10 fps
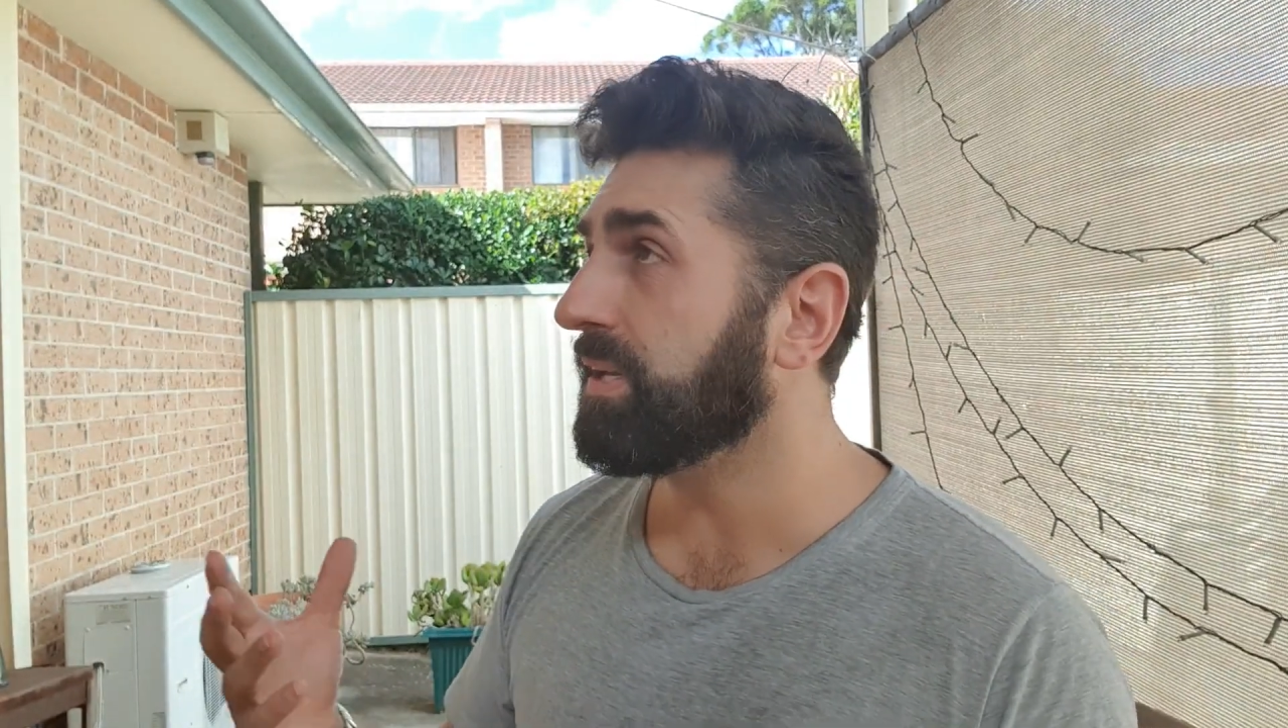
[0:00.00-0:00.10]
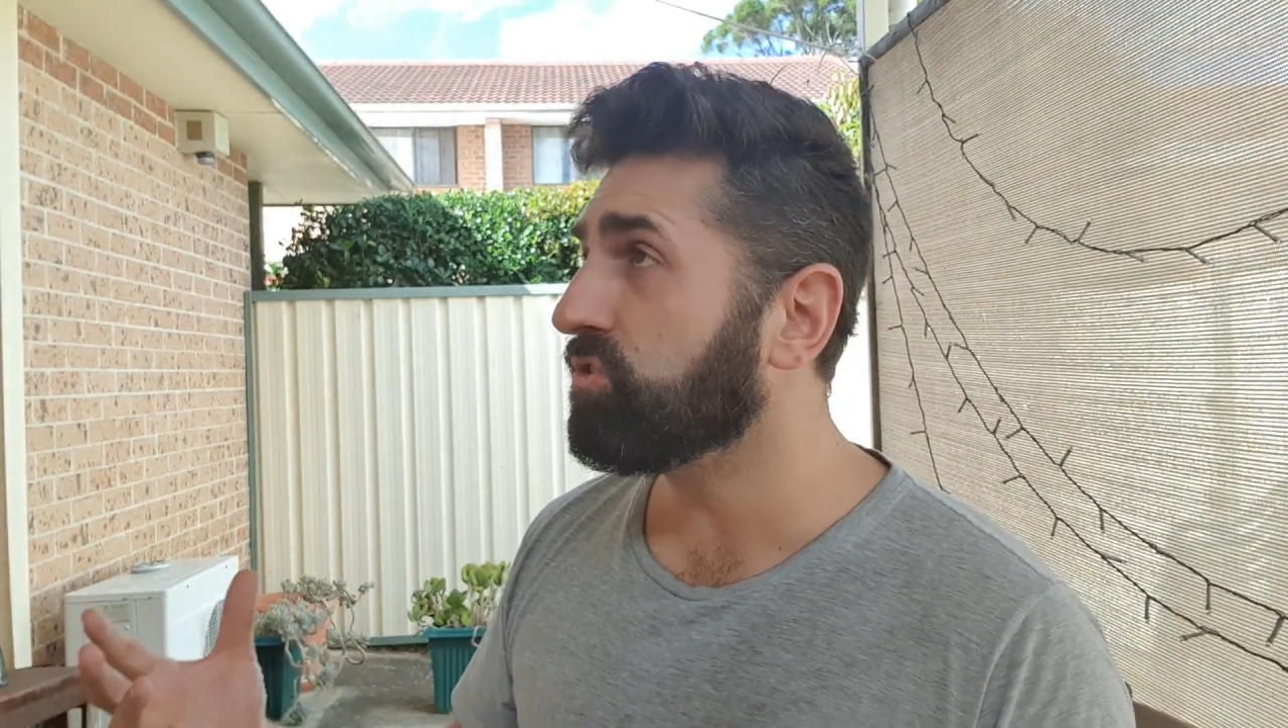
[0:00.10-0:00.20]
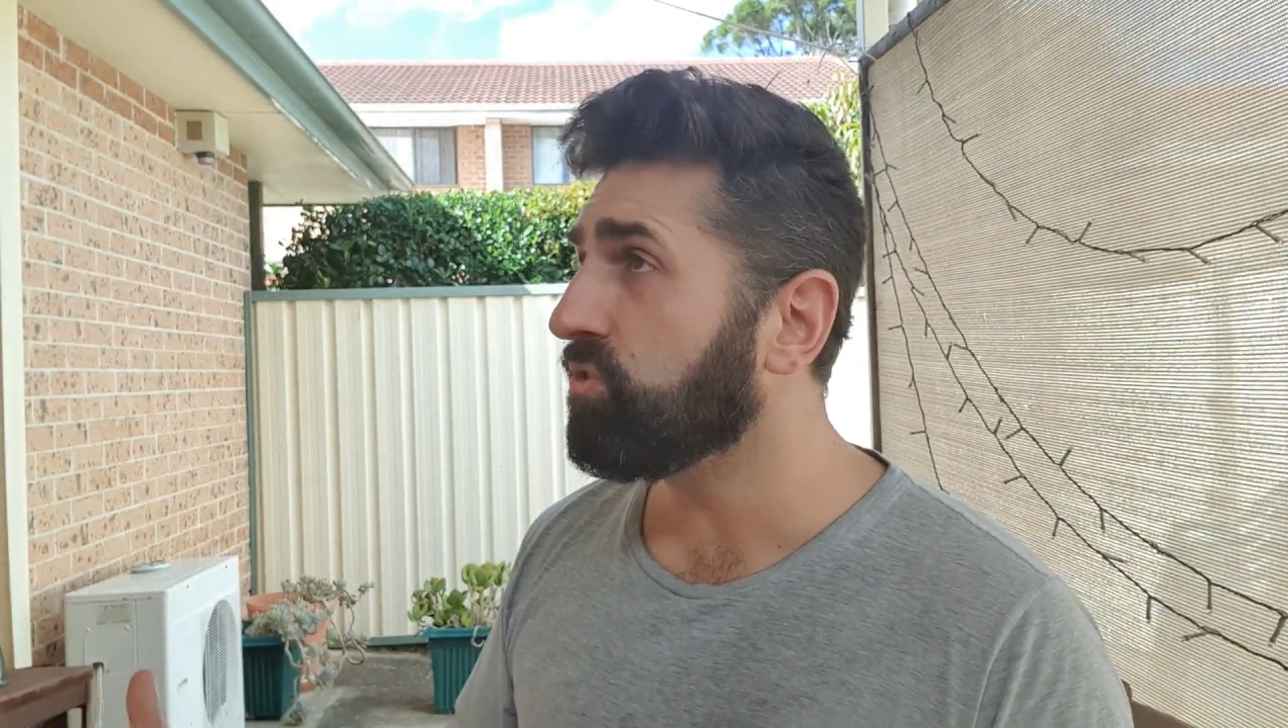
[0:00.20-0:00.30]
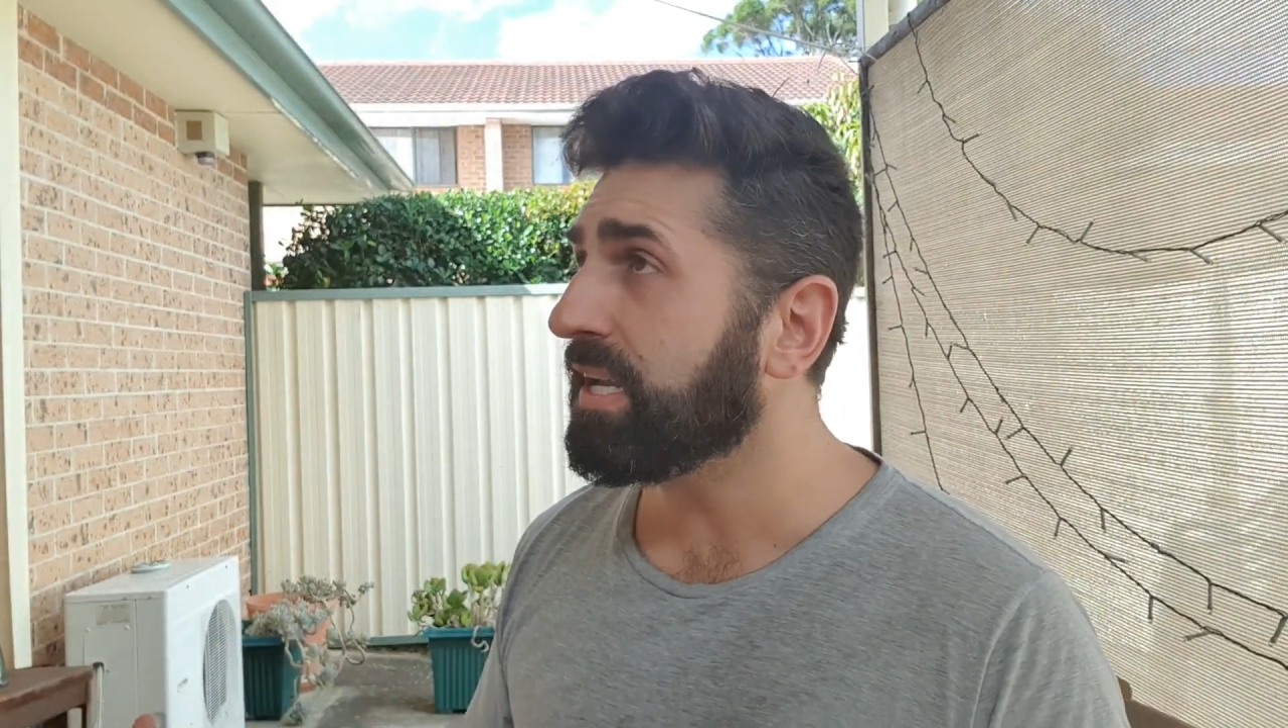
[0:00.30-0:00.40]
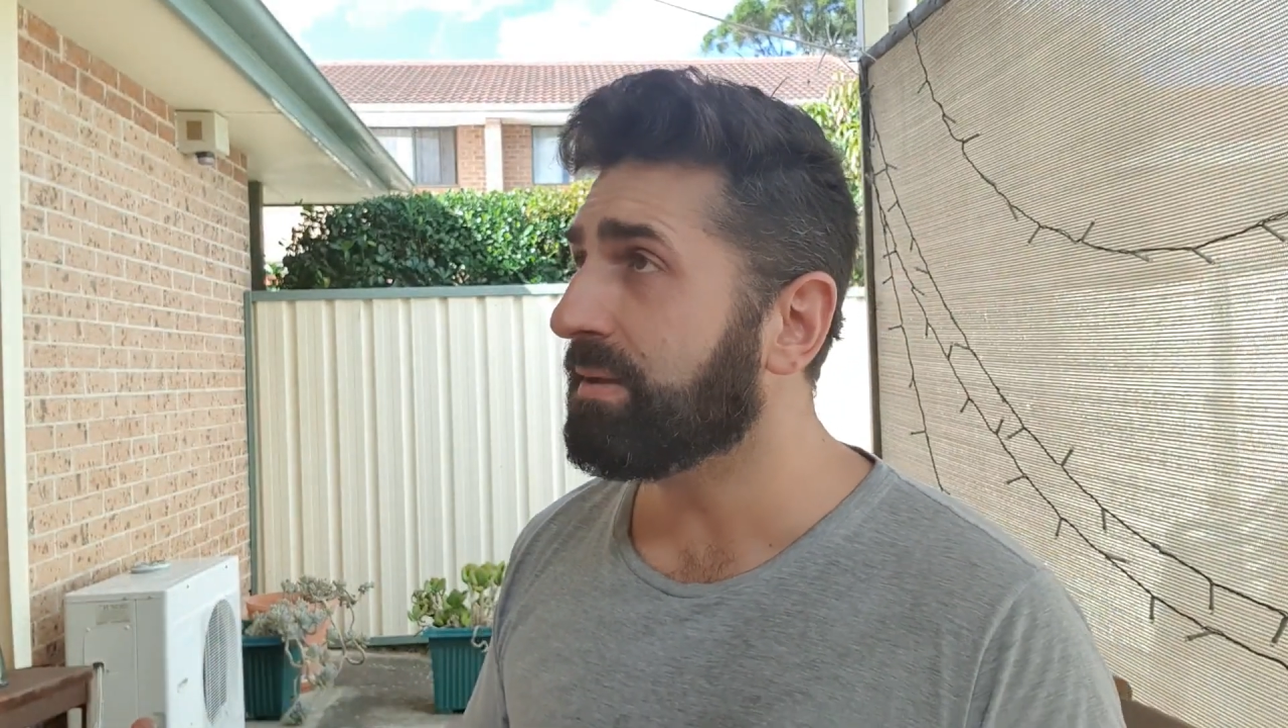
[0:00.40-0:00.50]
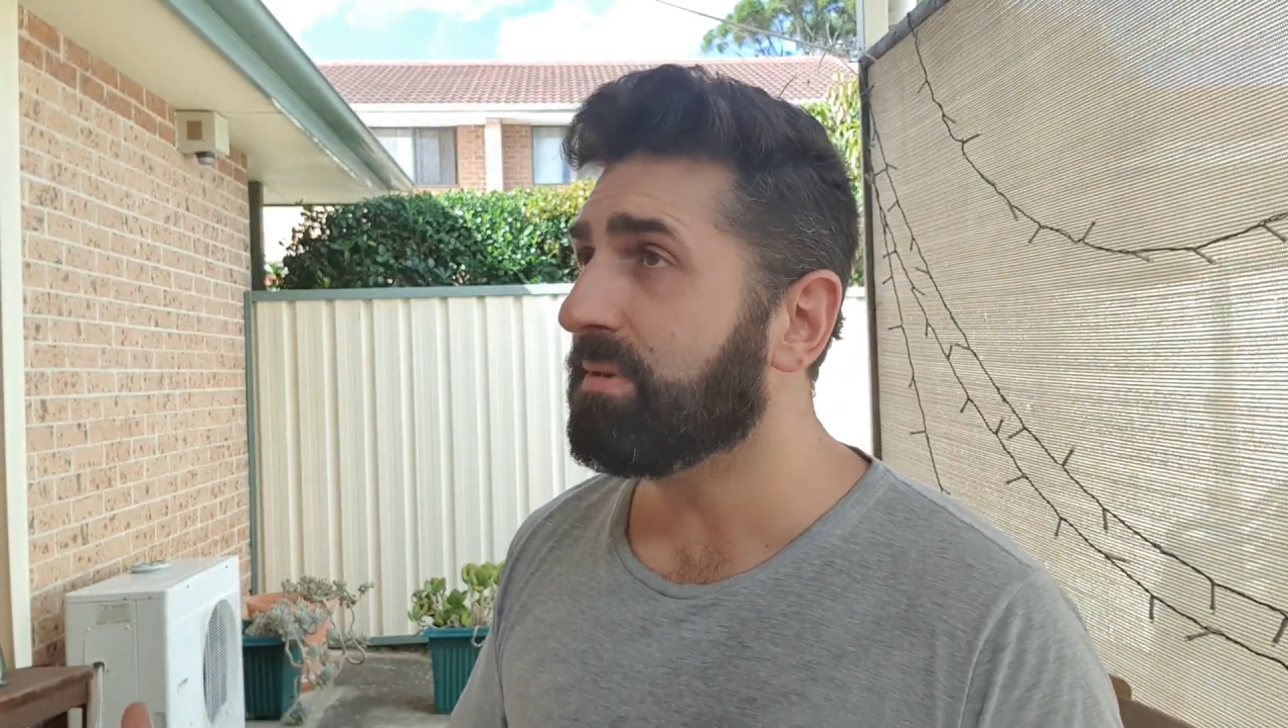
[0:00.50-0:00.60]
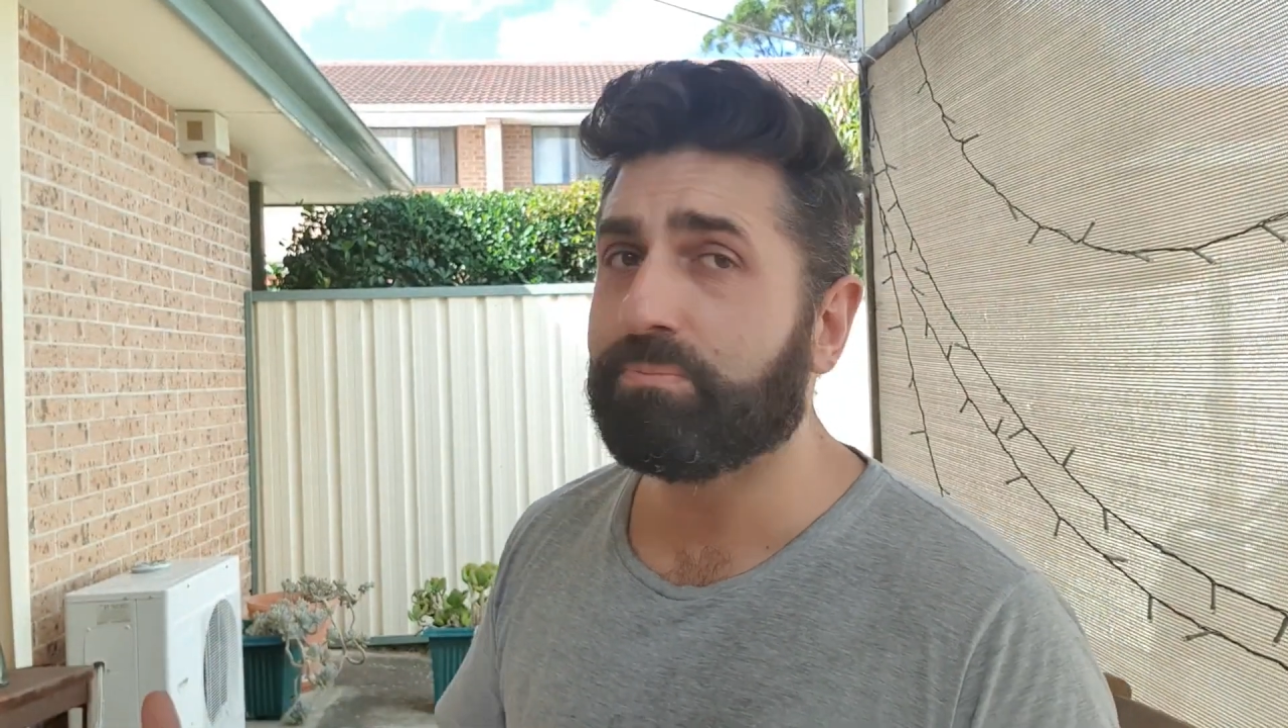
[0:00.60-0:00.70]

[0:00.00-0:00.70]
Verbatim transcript: be a dream